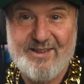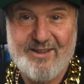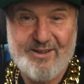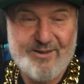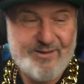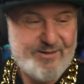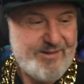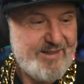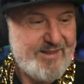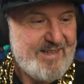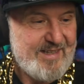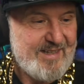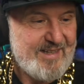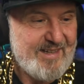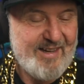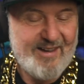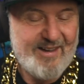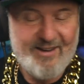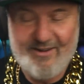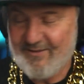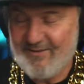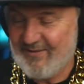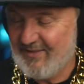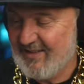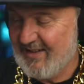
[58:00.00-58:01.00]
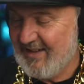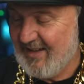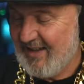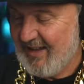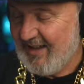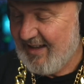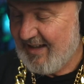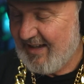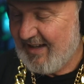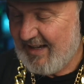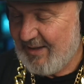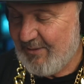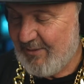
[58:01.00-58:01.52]
So there you go.
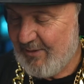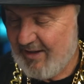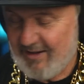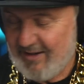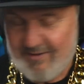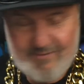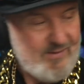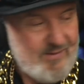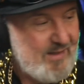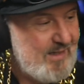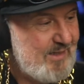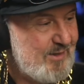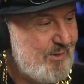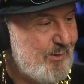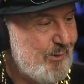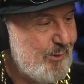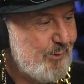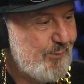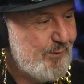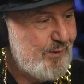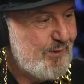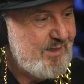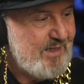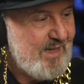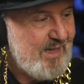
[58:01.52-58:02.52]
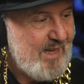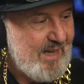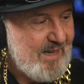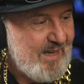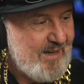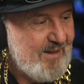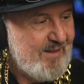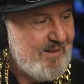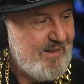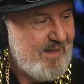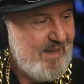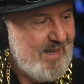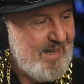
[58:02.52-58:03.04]
Anyway, that's all for
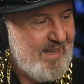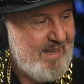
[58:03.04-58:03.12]
today.